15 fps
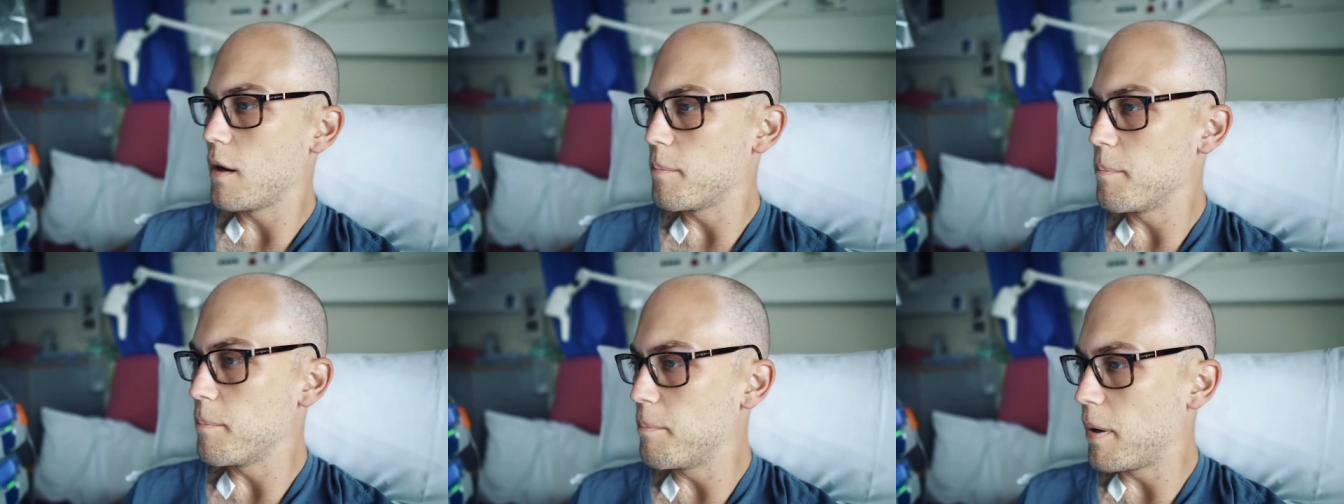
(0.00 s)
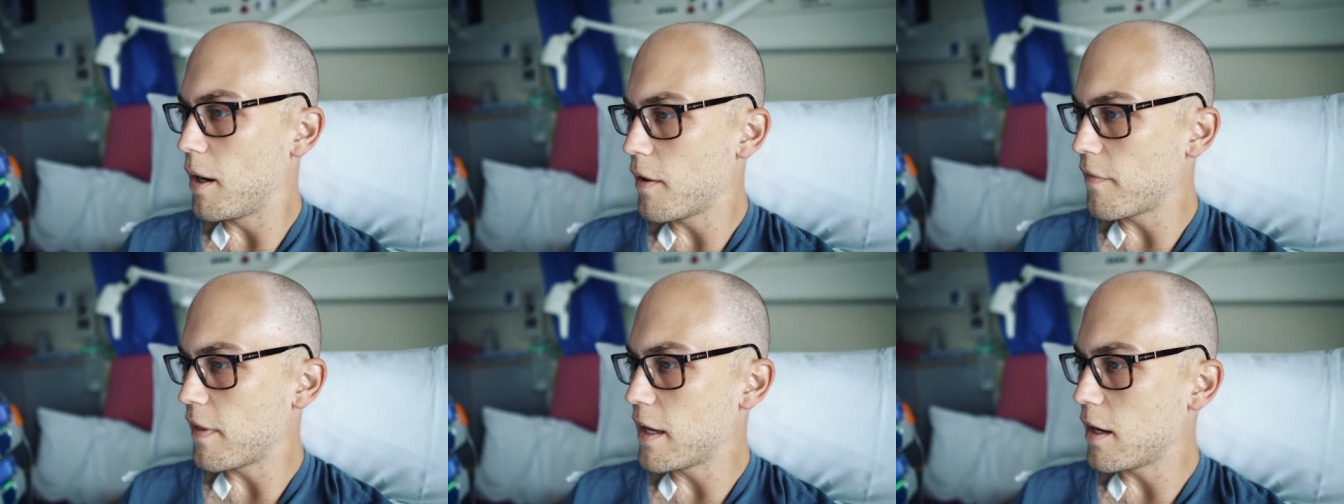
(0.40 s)
Um,
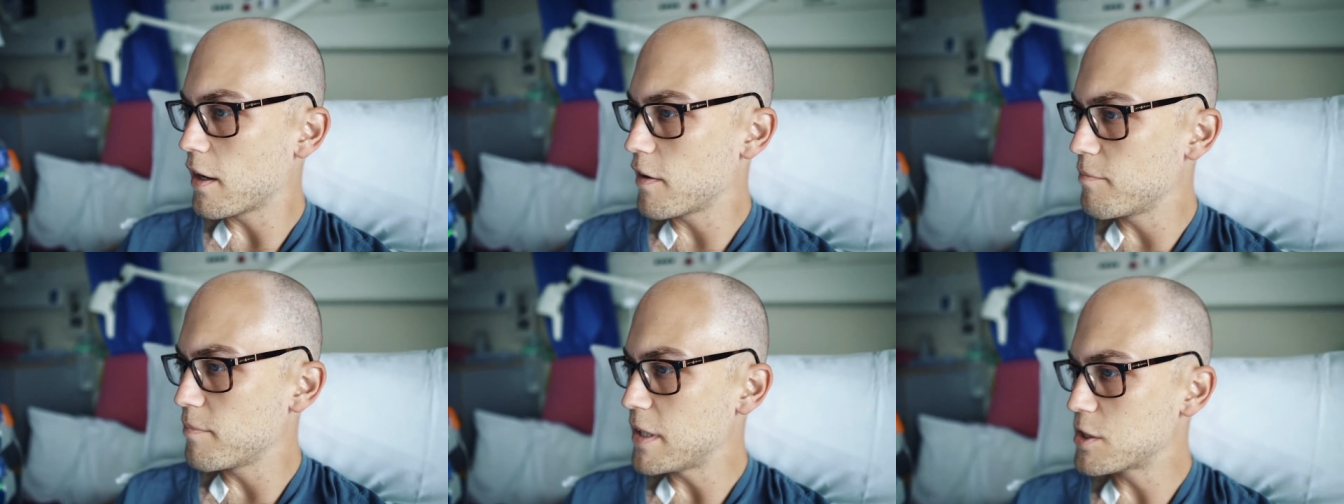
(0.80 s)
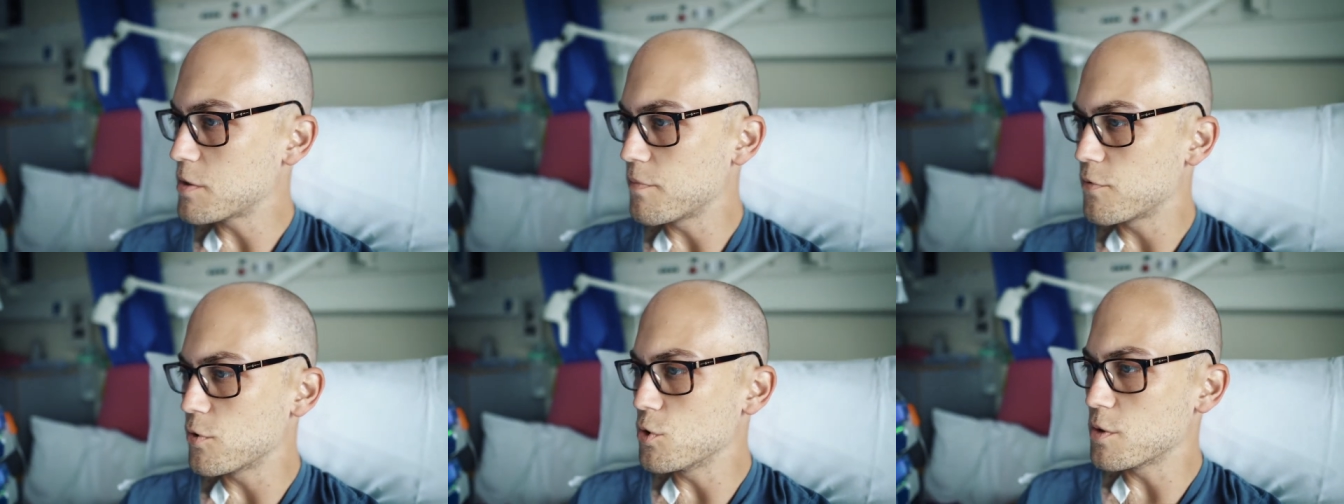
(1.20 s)
but they are giving me
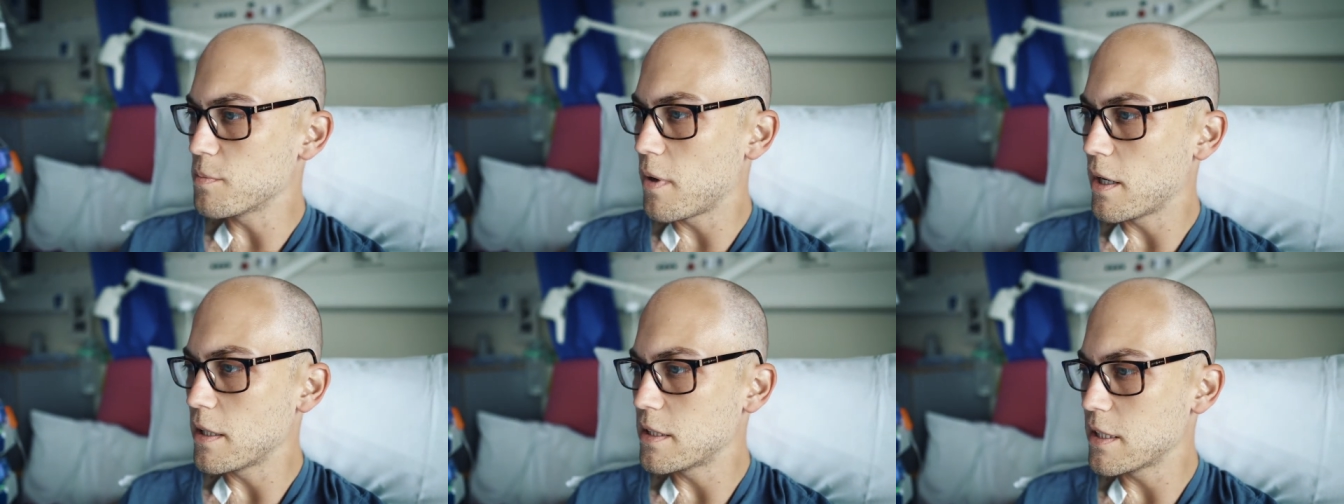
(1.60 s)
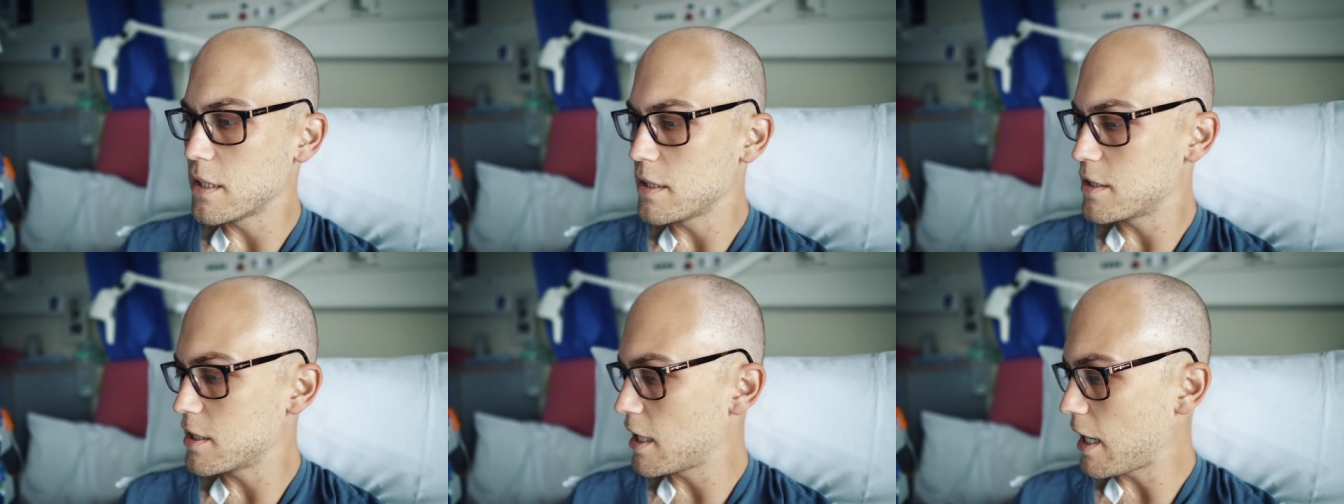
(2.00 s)
some frusemide
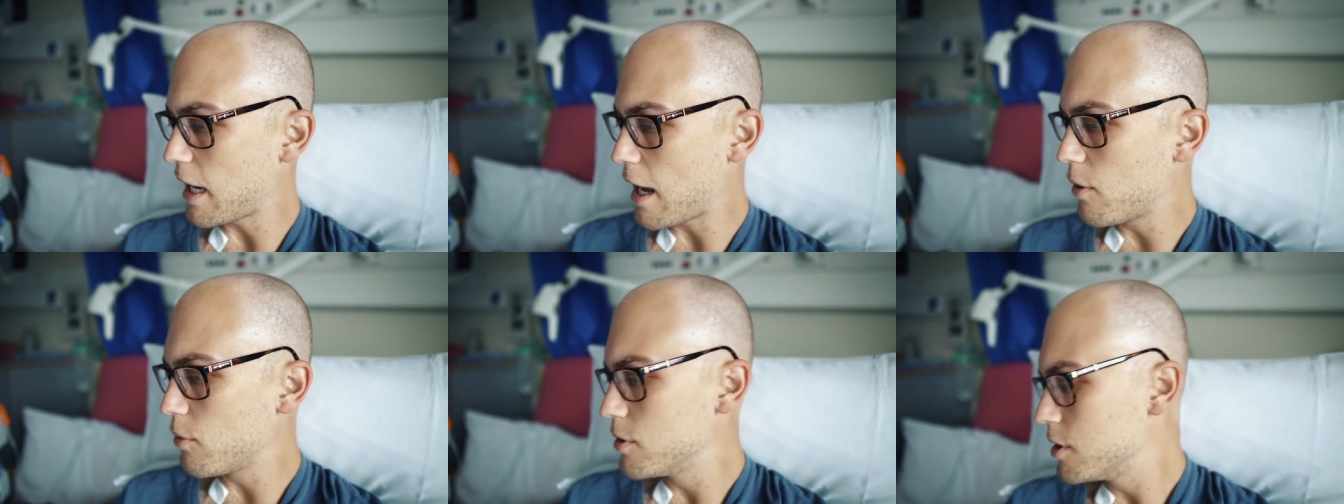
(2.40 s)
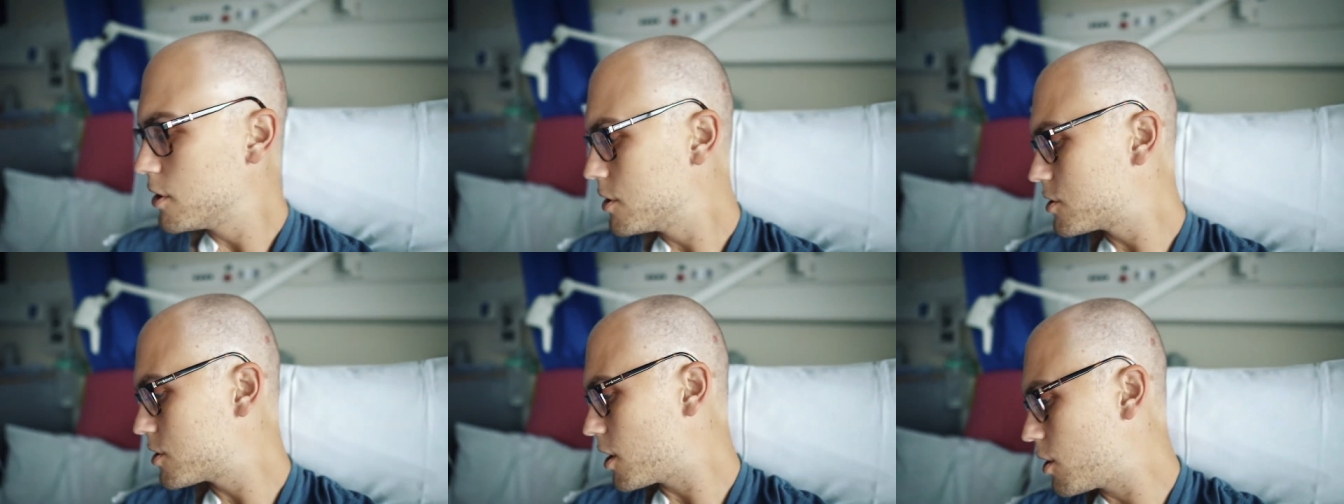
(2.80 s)
to, to get it out,
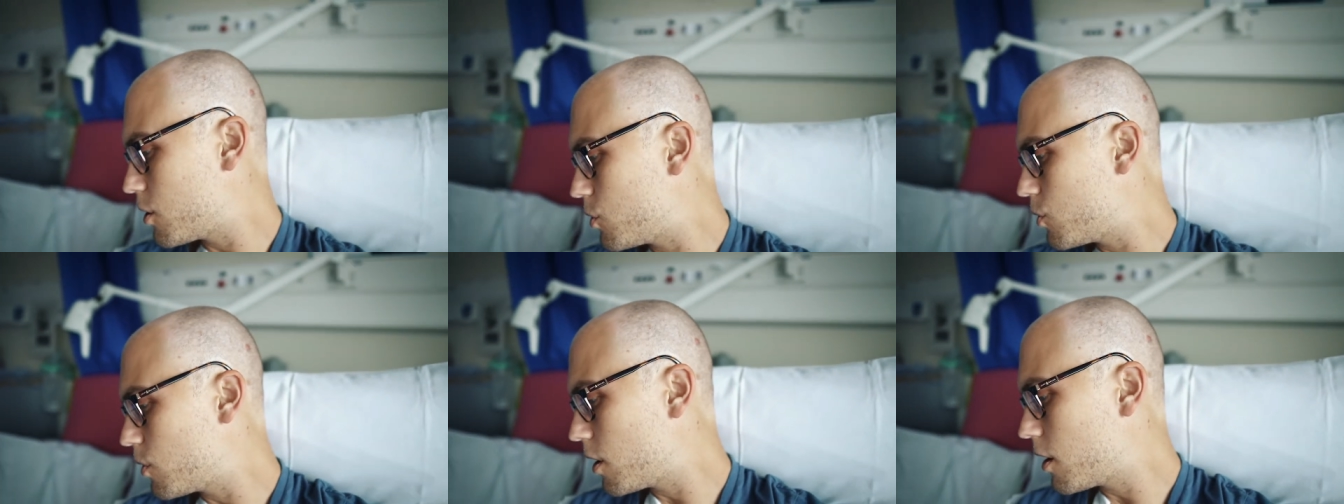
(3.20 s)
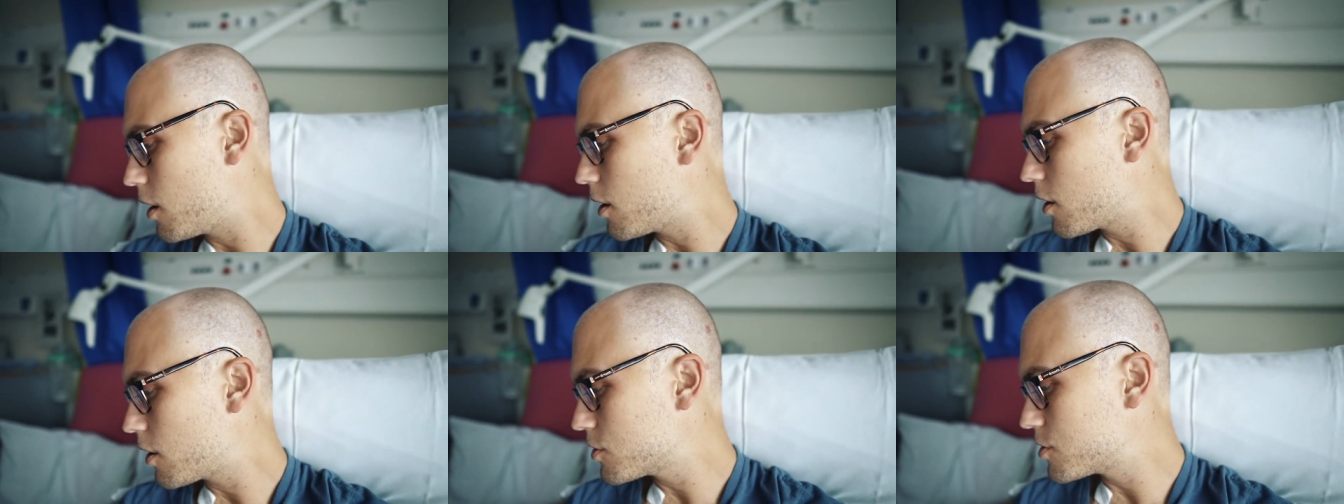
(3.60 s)
so
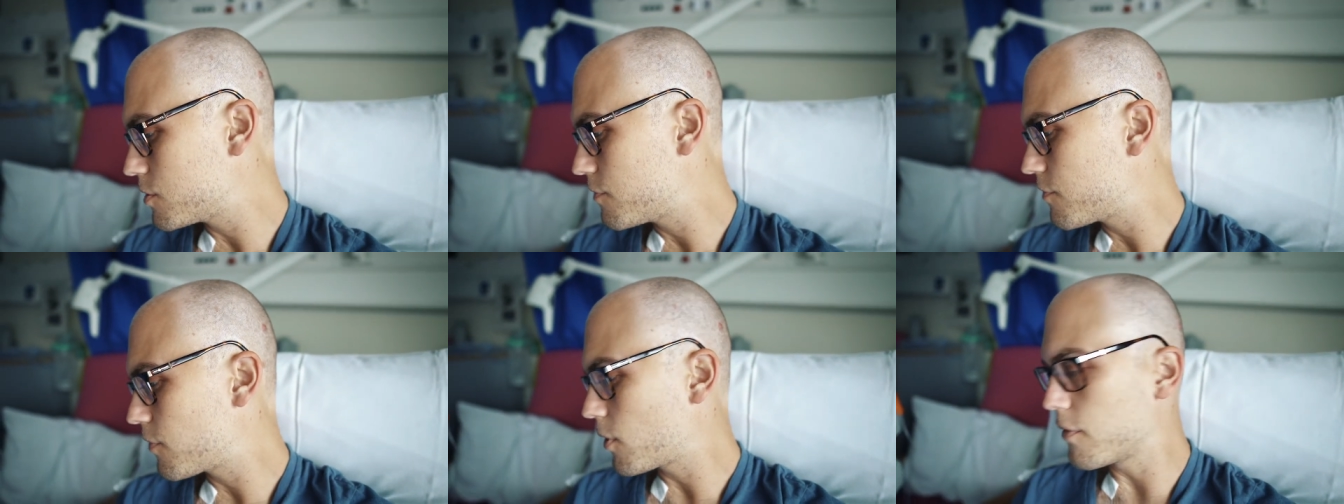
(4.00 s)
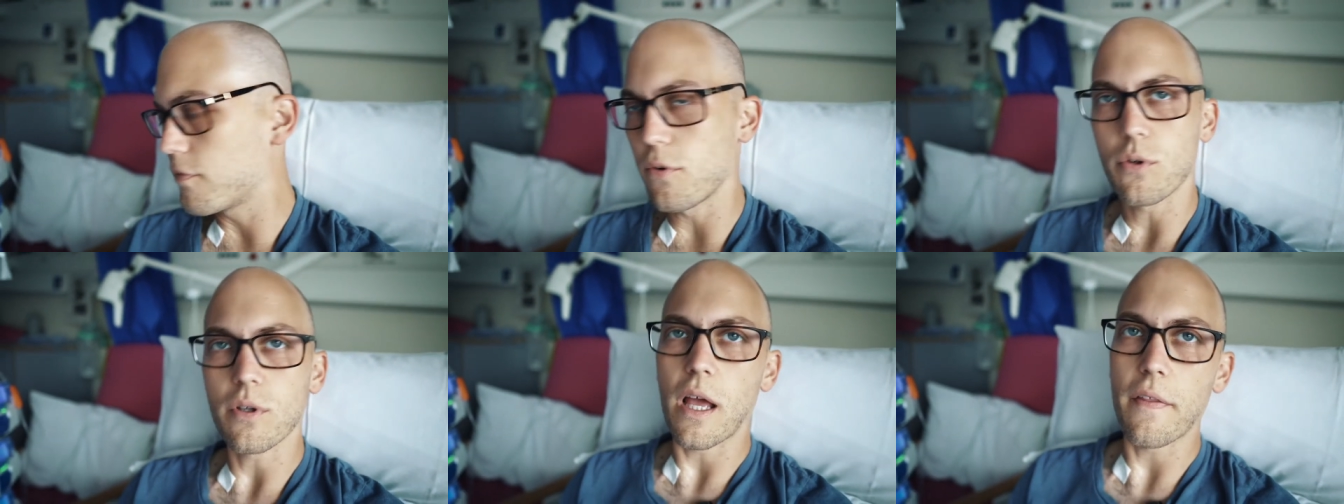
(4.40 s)
uh, lots of very
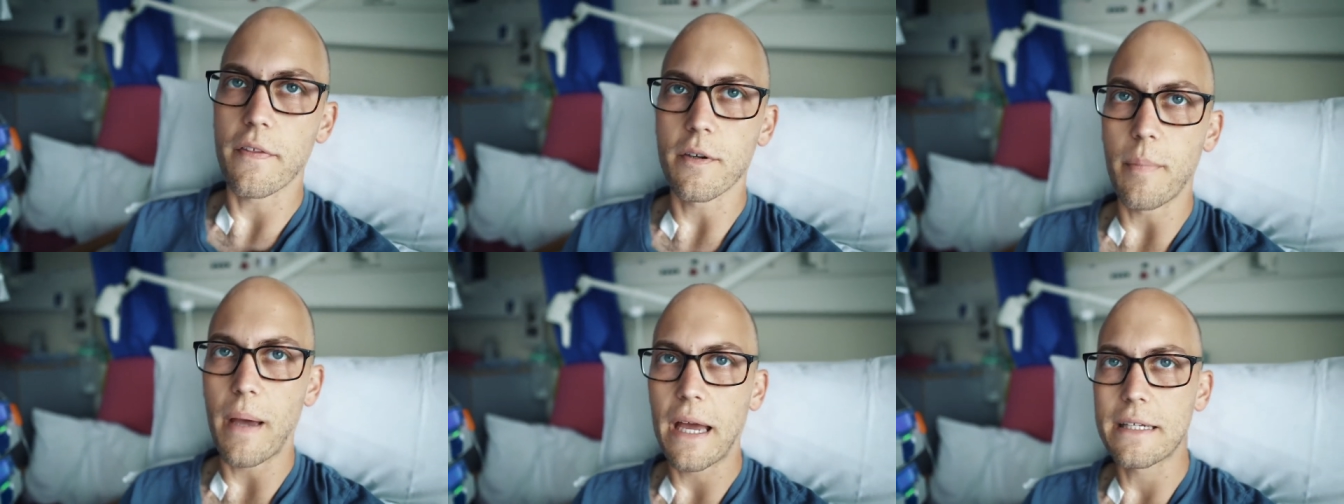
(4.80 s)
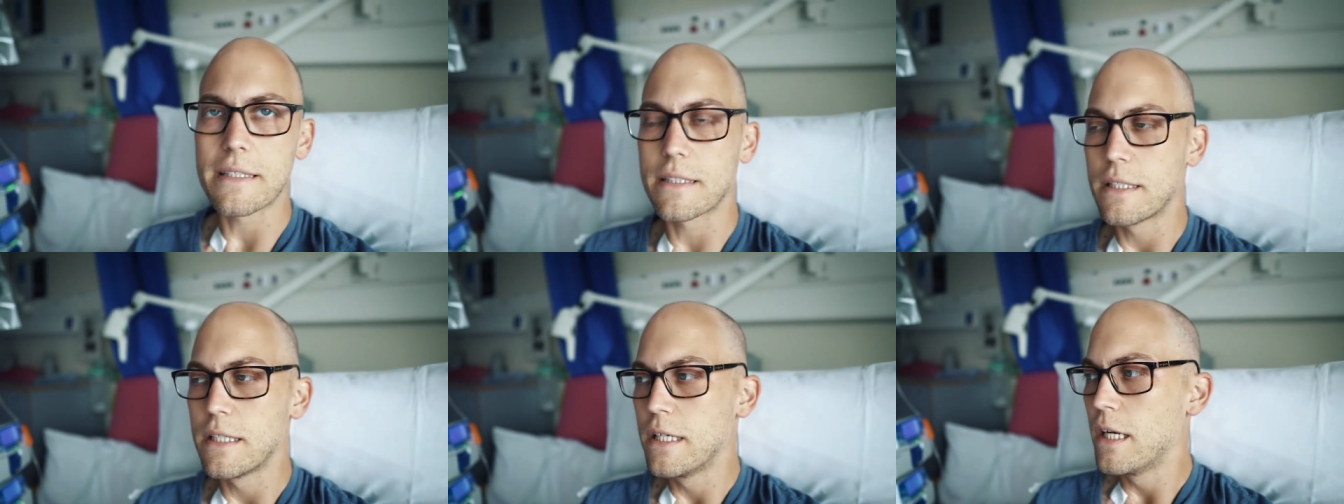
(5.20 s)
full catheter
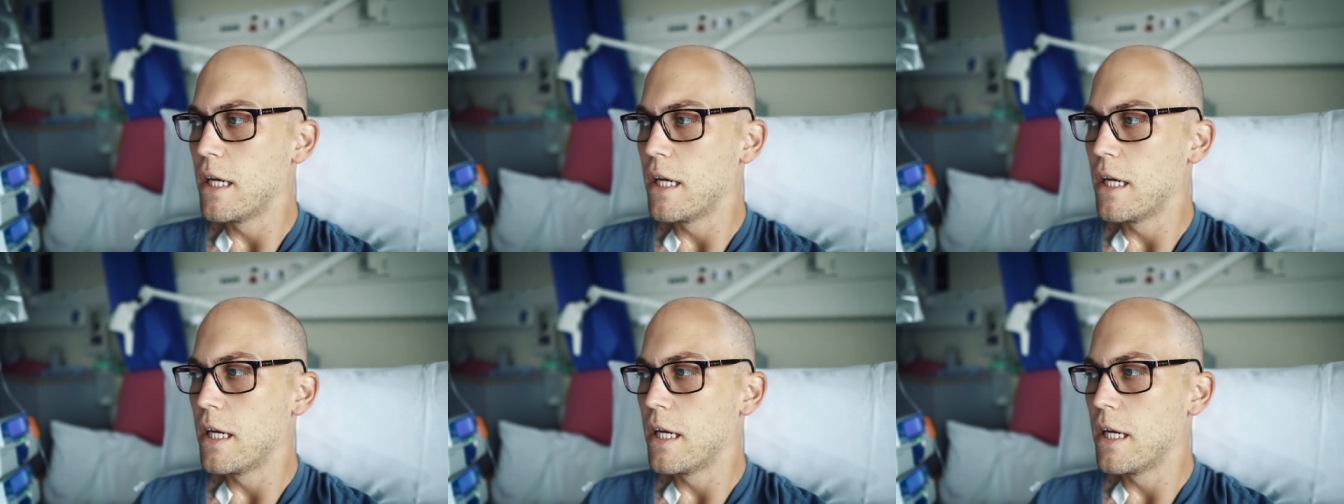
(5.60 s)
bags.